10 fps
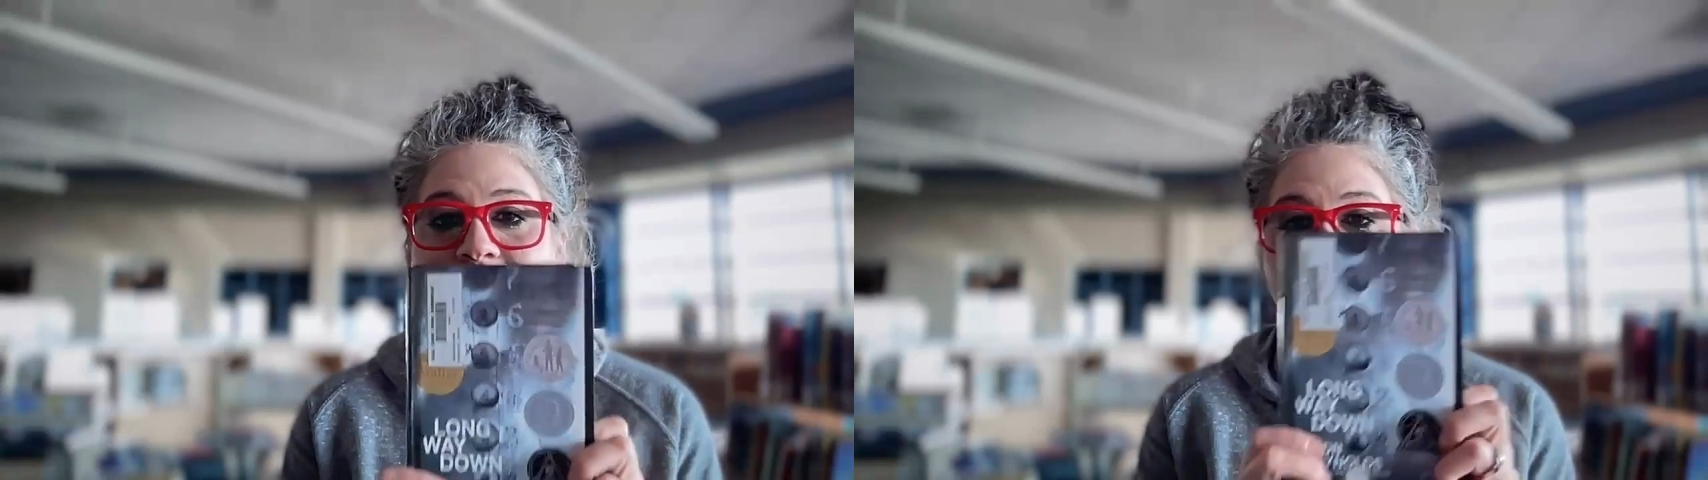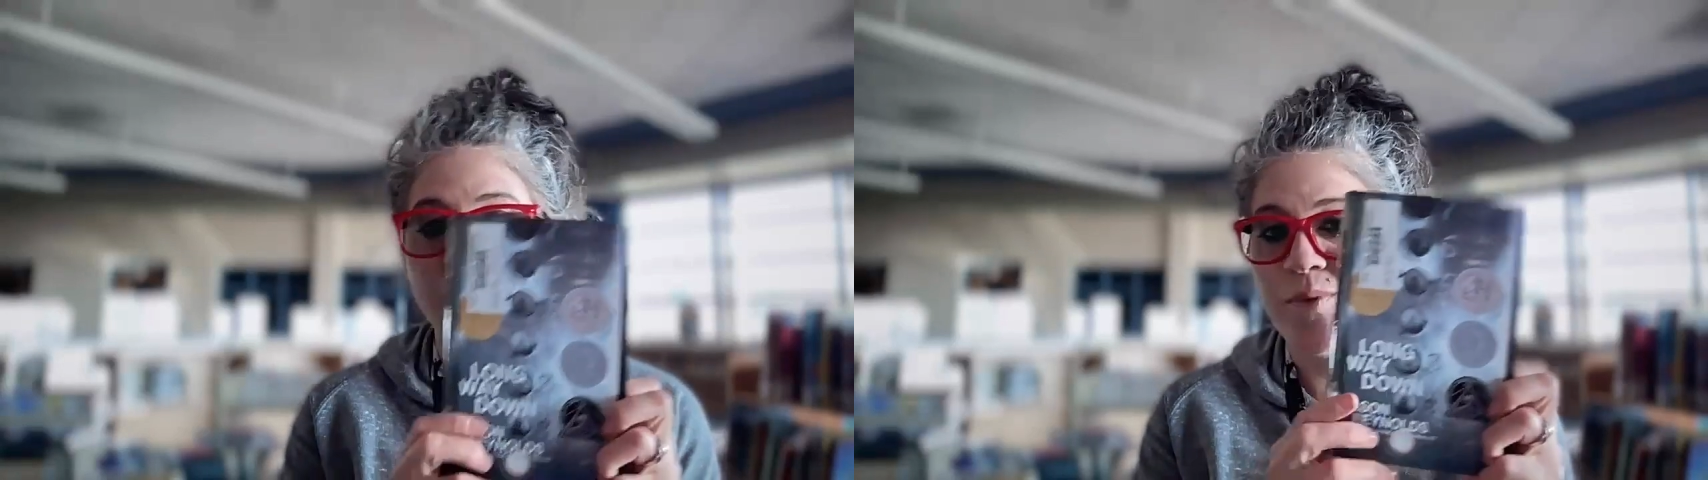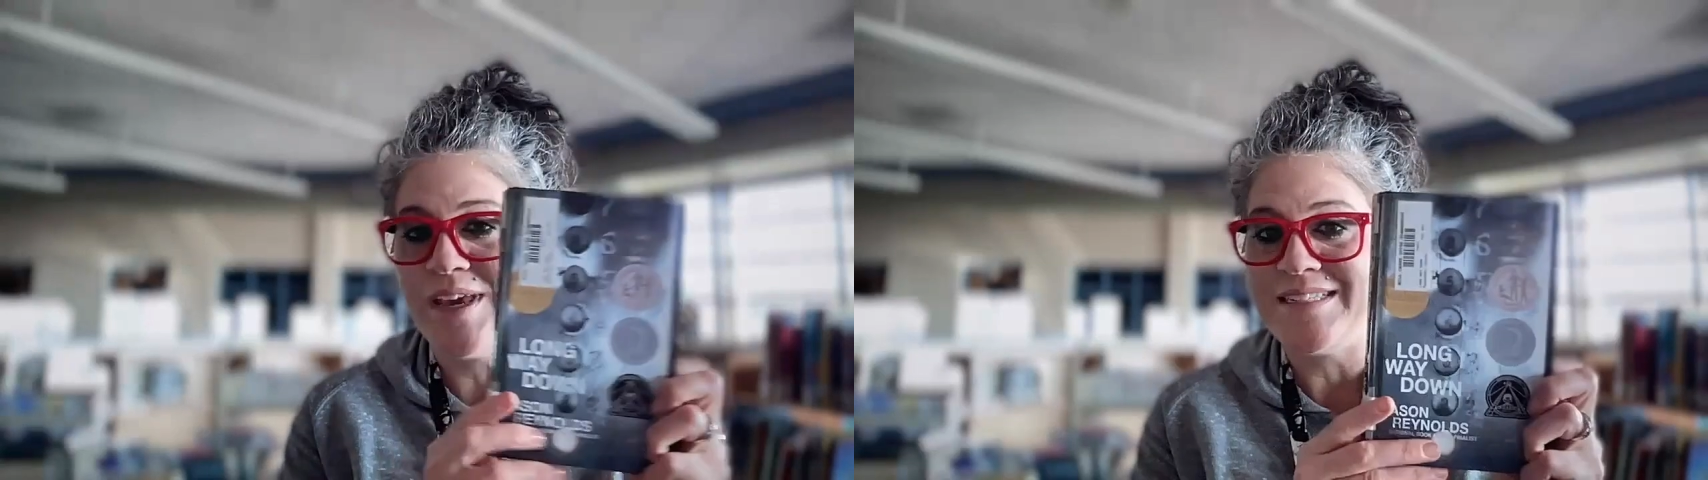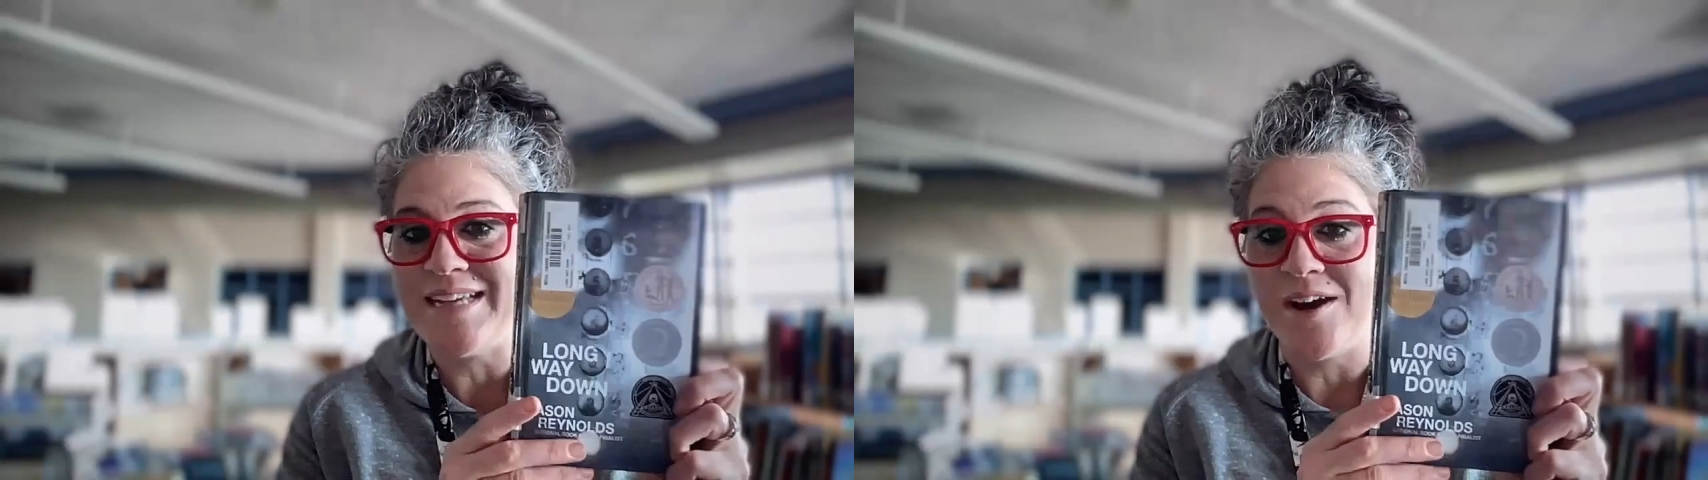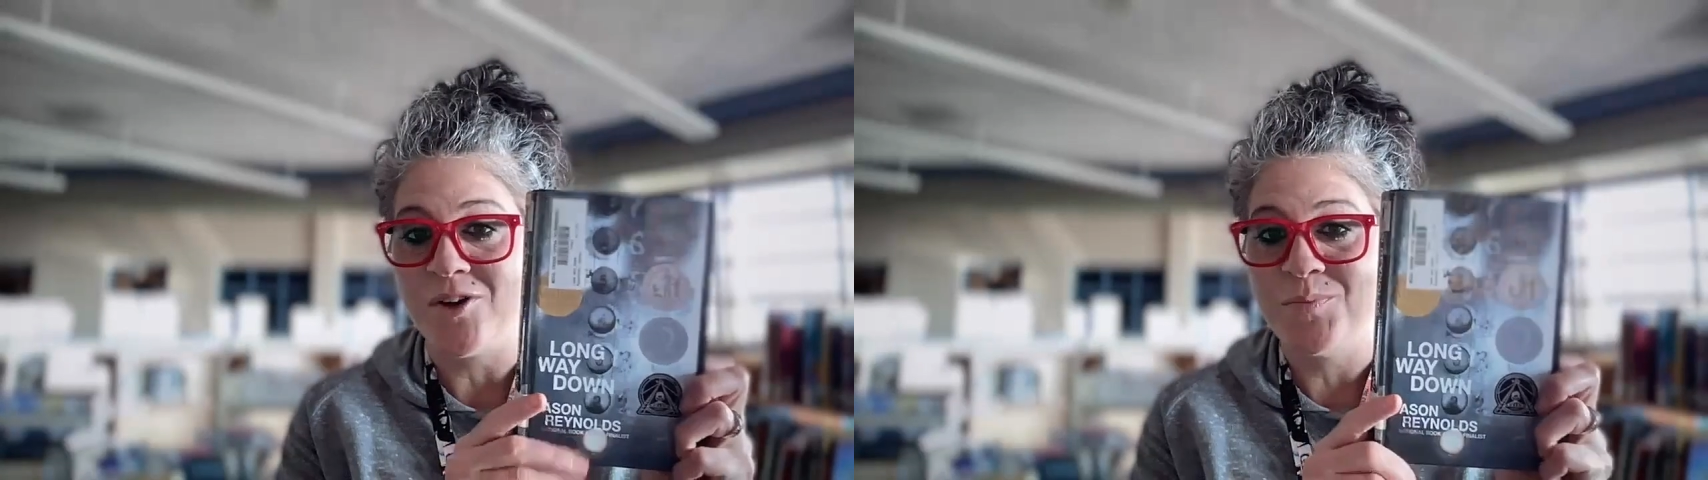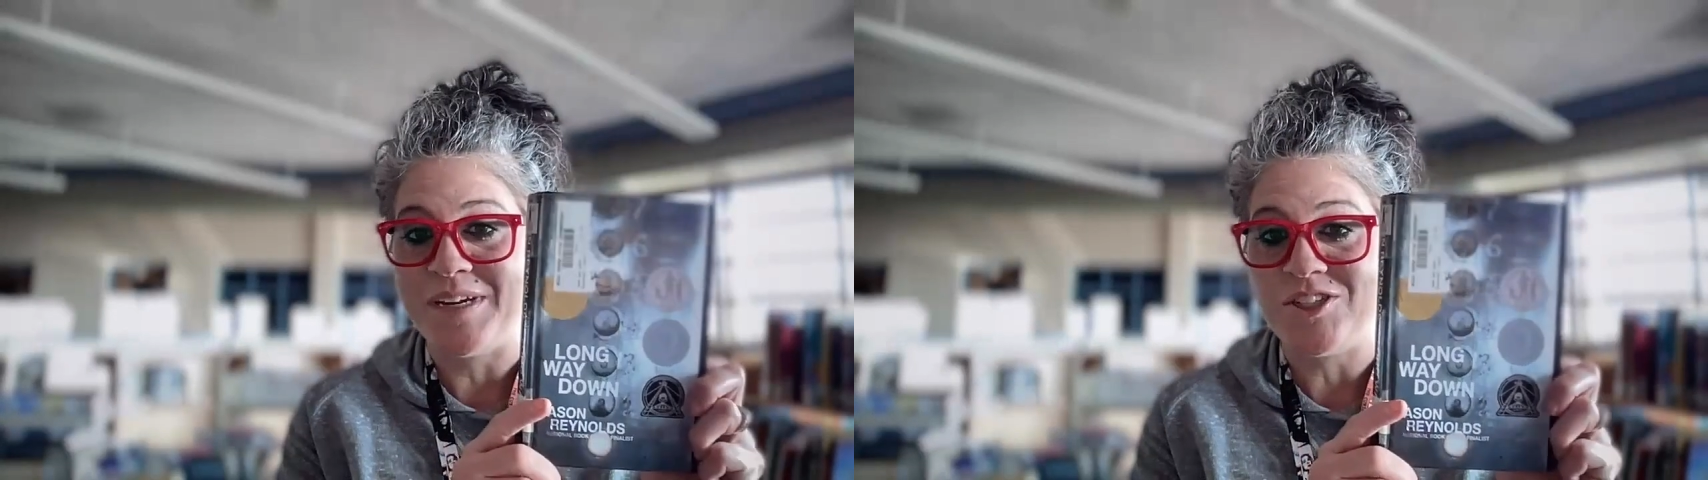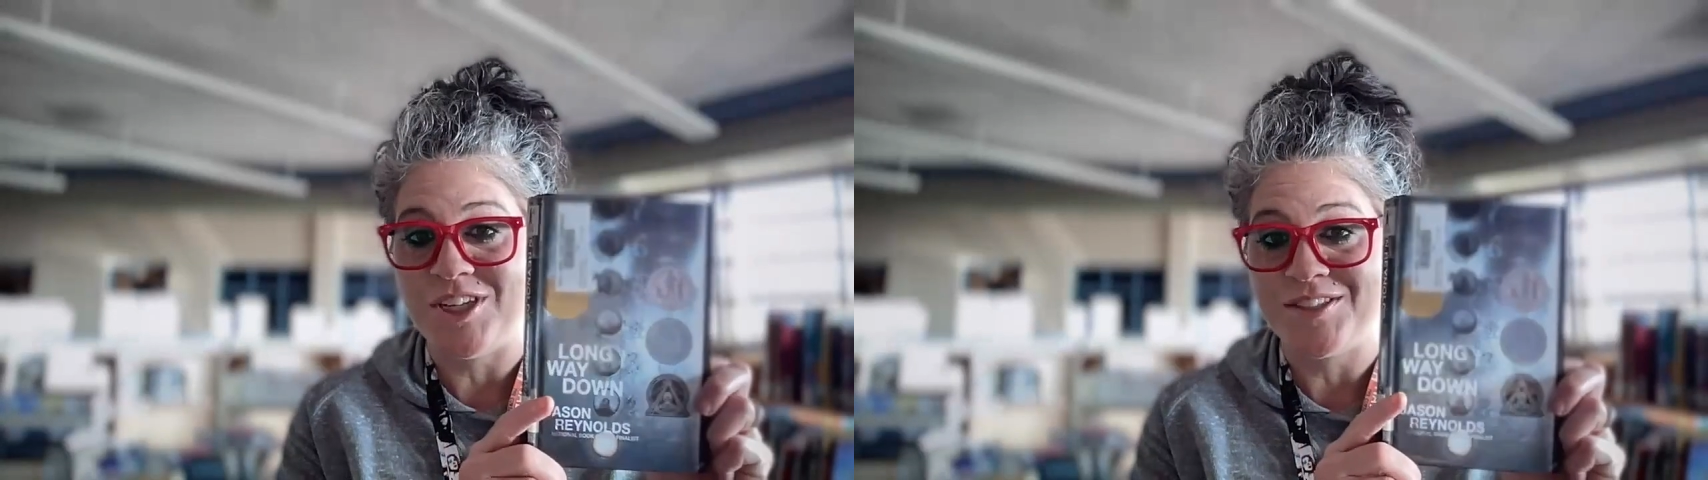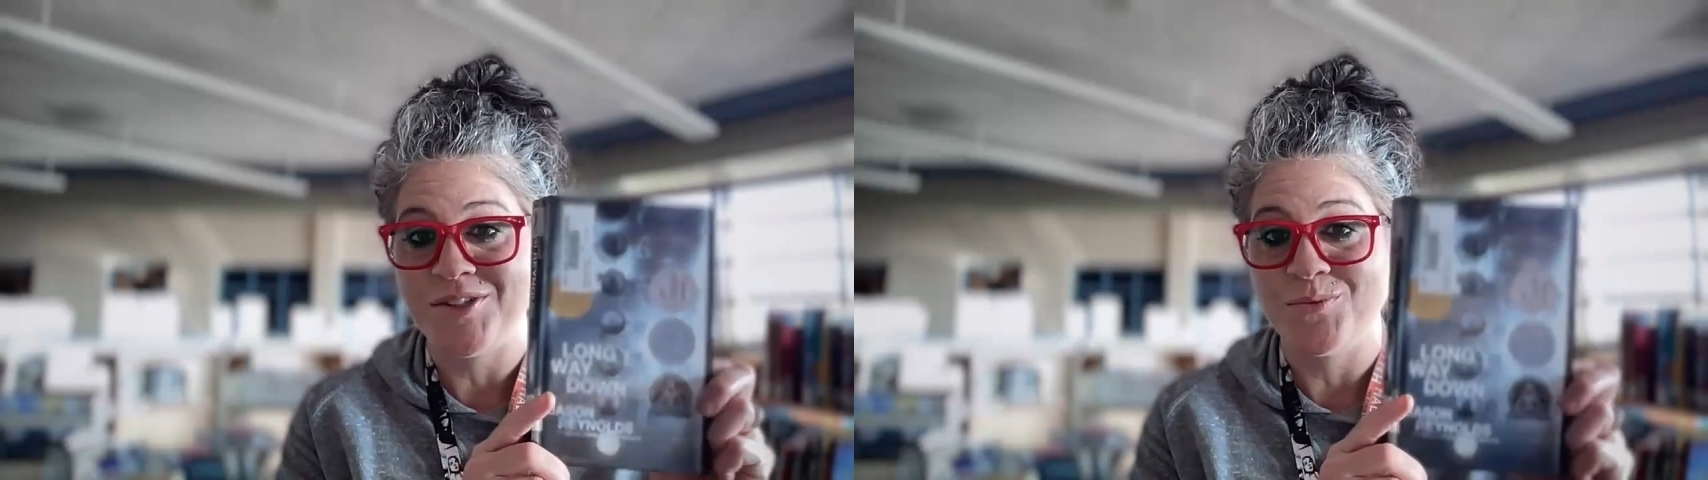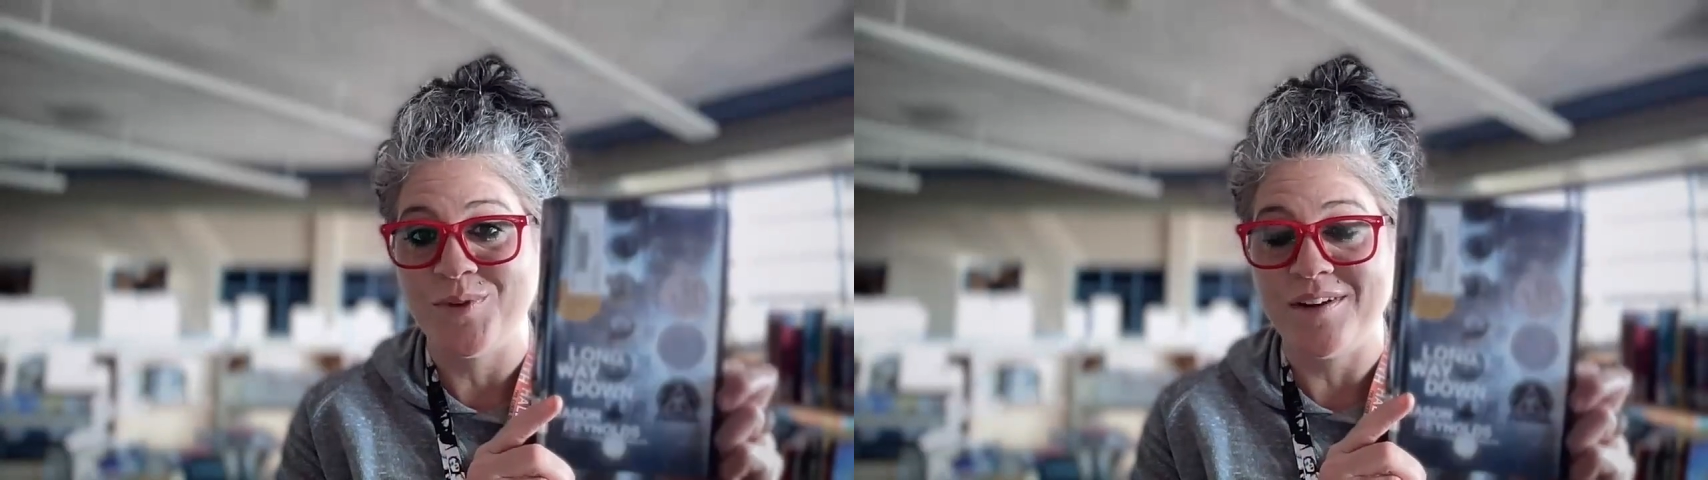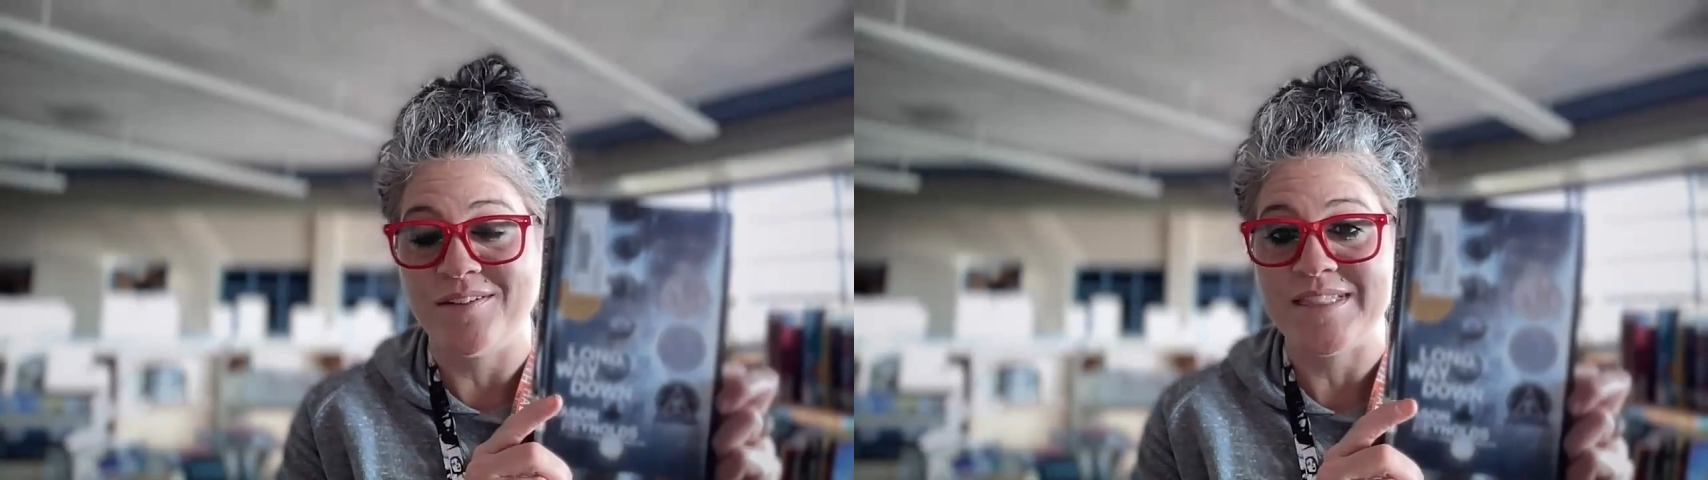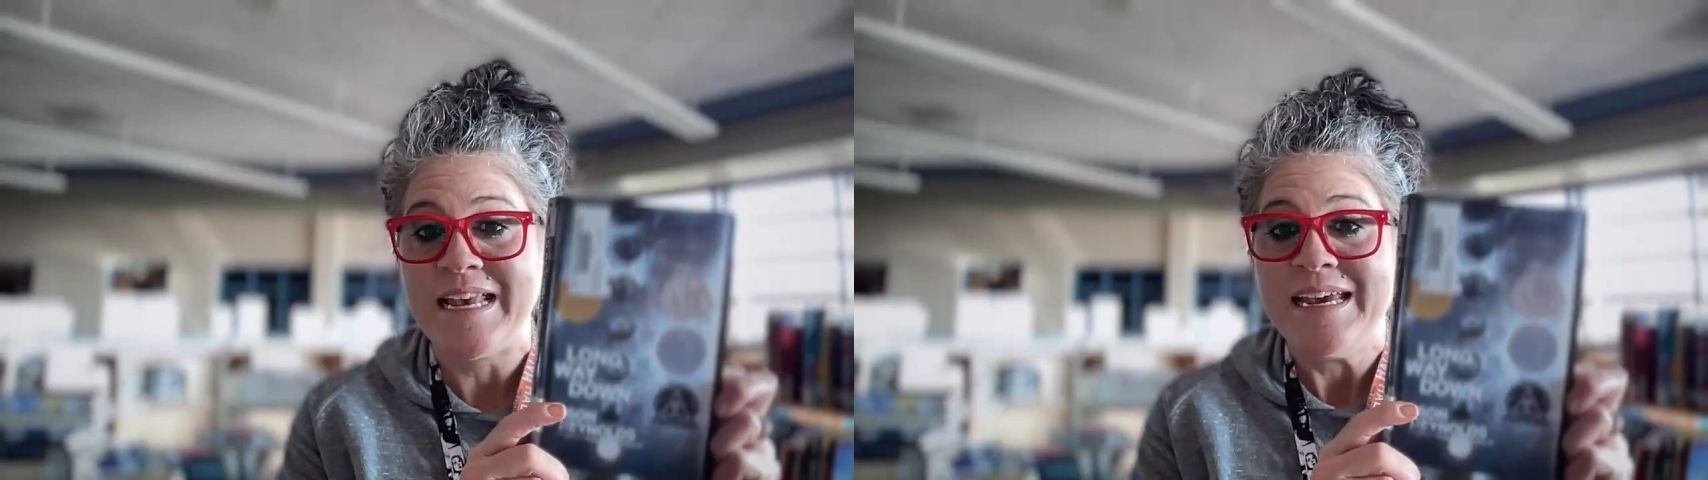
Long Way Down by Jason Reynolds.